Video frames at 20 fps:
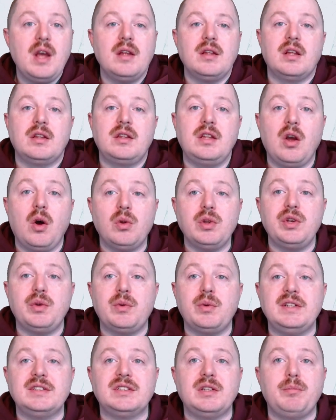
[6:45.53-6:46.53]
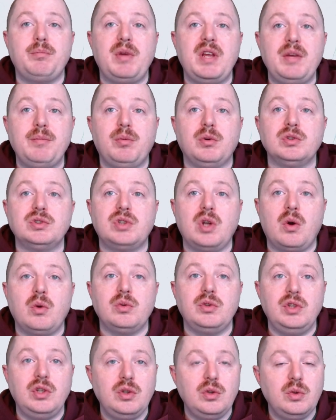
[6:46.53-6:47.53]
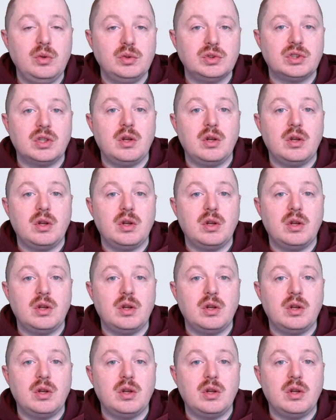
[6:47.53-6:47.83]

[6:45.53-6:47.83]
that the only reason people don't use